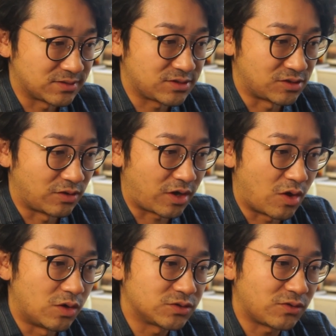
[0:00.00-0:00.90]
So like
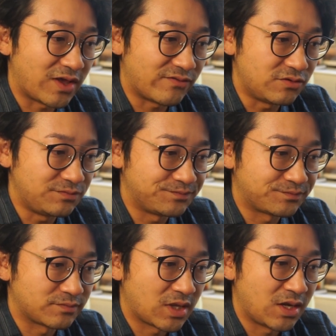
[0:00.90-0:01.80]
auto level
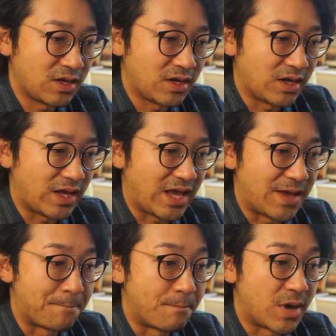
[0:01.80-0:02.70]

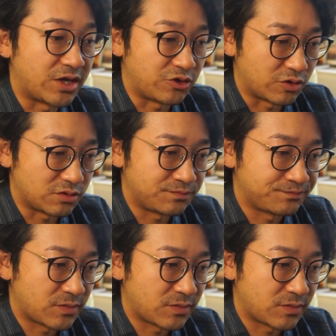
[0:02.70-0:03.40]
and manual.